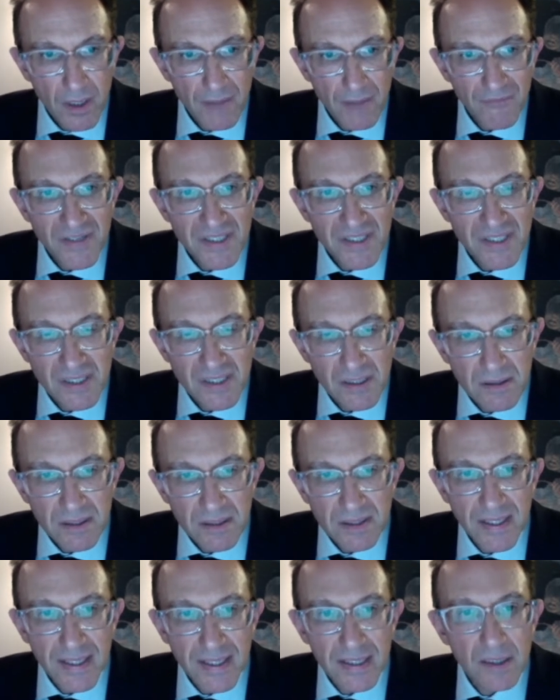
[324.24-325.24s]

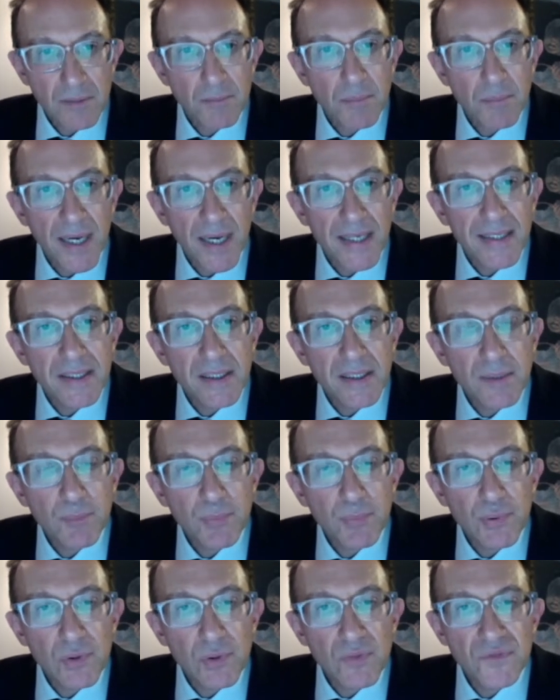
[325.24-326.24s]
facilitated by
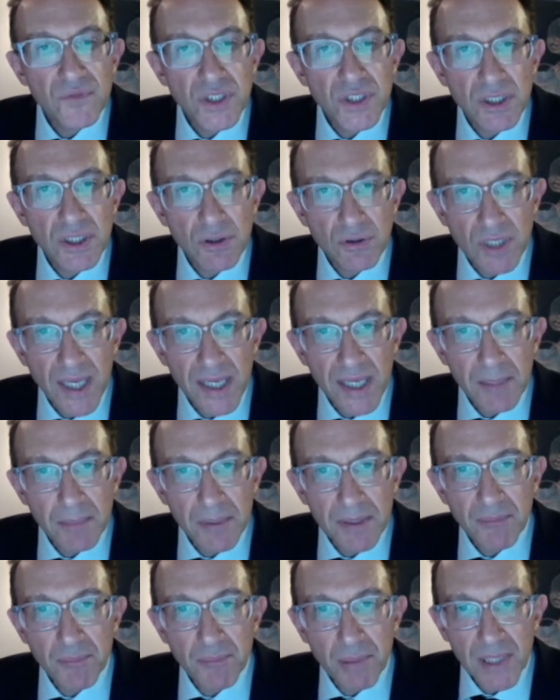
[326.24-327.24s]
improved
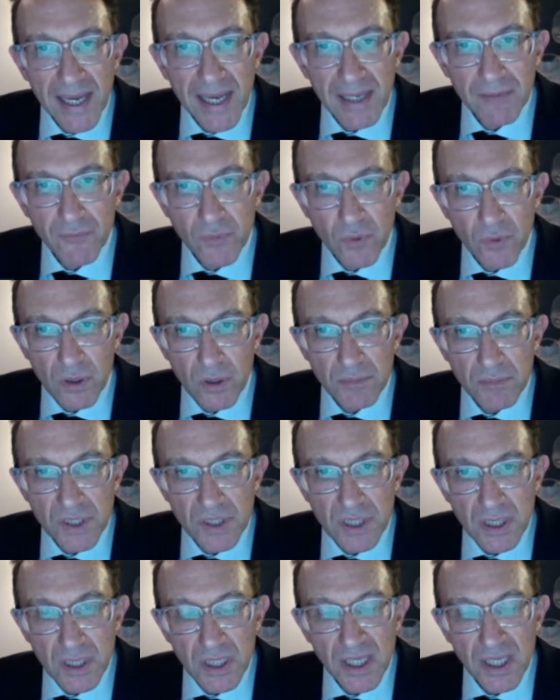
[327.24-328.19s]
genotyping platforms,